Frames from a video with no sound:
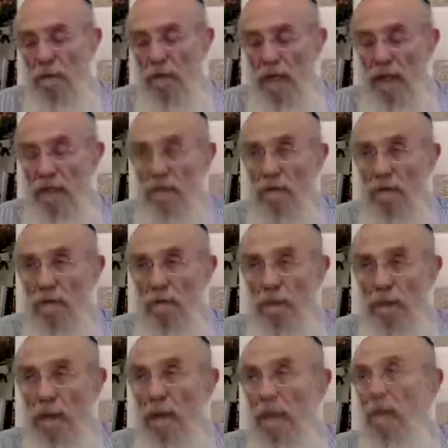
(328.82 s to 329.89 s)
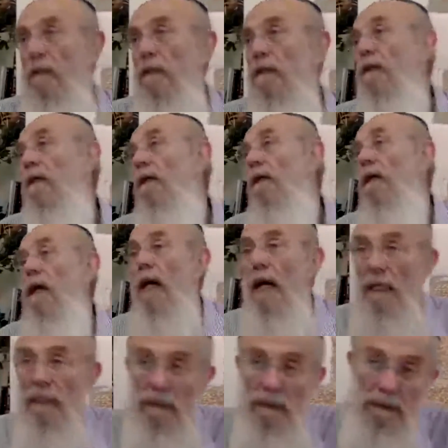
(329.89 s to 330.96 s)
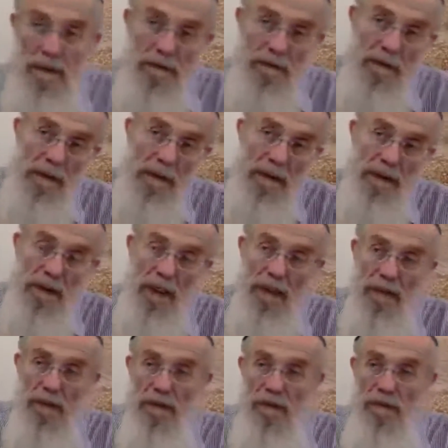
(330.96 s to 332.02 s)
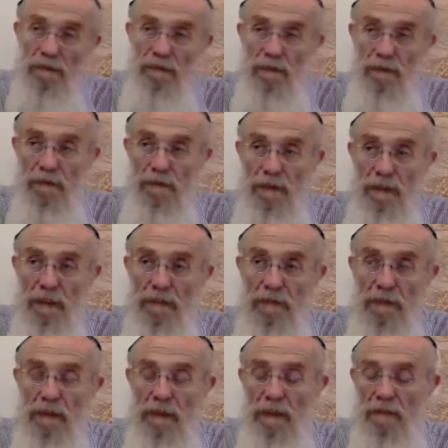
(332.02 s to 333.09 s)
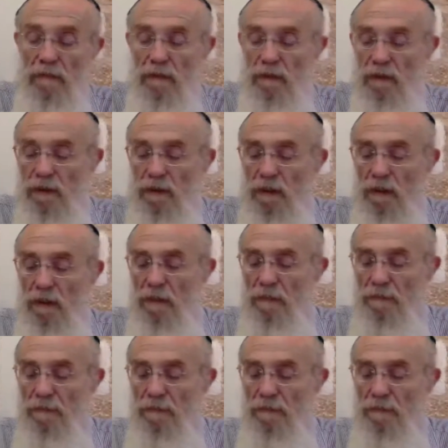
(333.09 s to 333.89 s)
don't we ask each other for forgiveness on Rosh Hashanah?